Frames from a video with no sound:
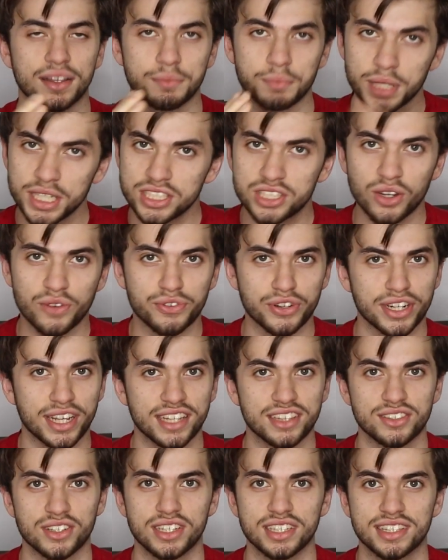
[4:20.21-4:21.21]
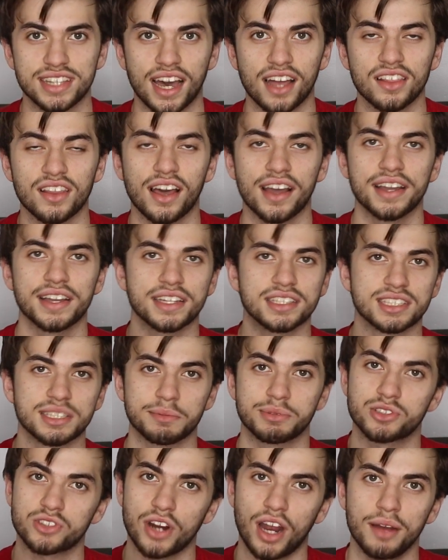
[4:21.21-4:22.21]
Please don't forget to hit that like and
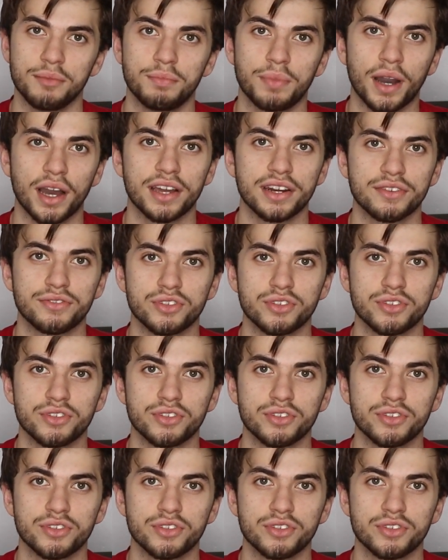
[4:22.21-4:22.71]
subscribe button.